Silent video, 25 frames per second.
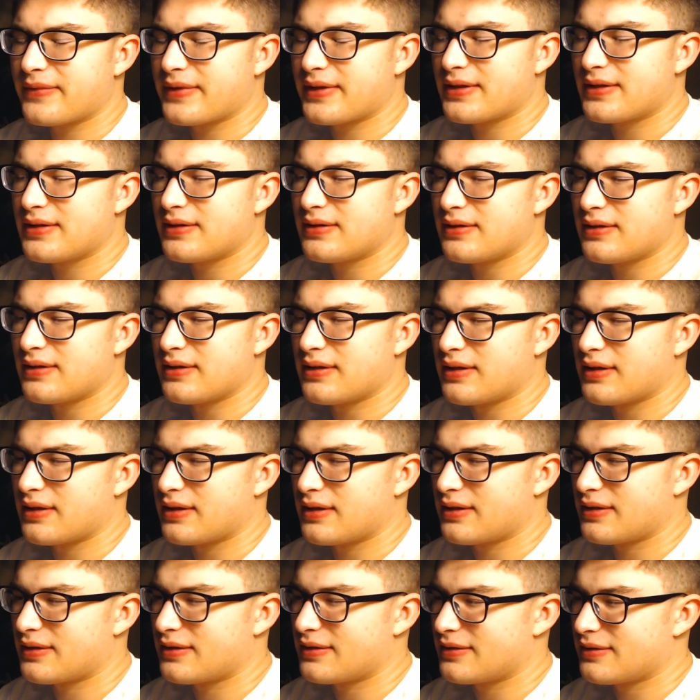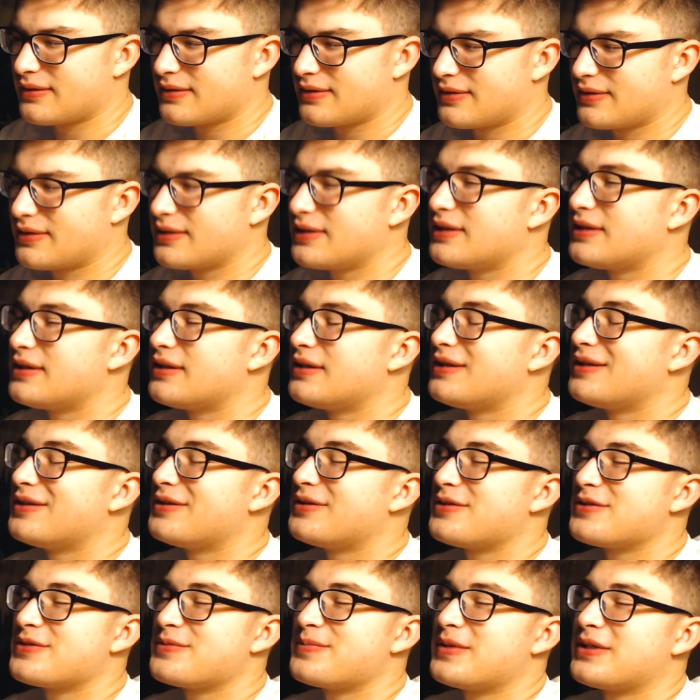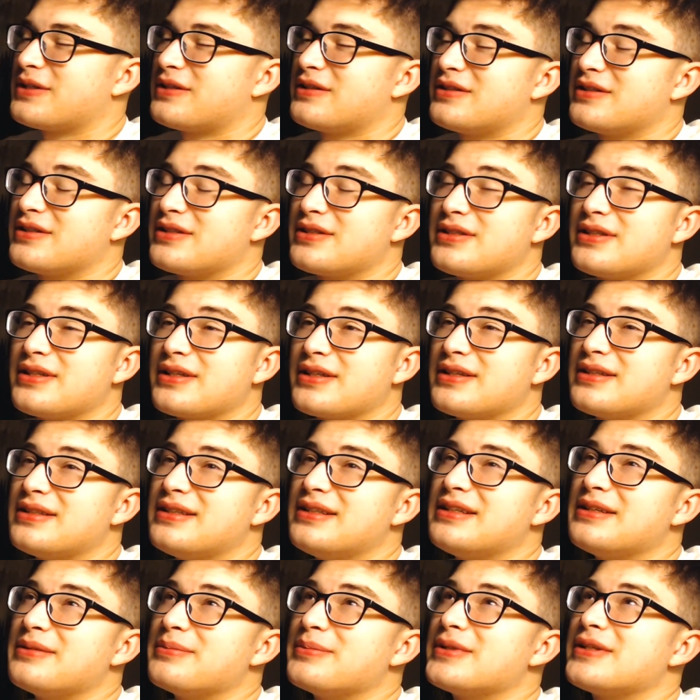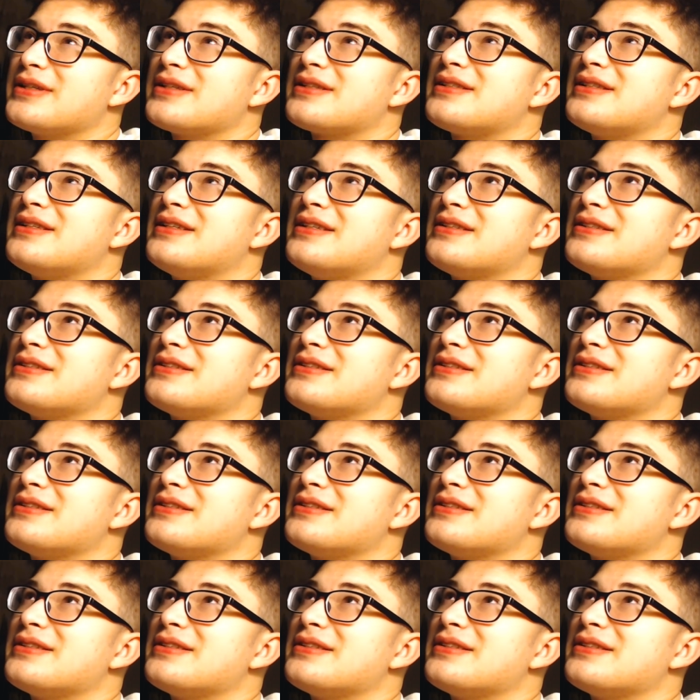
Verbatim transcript: I was about to just say goodnight. That's not how this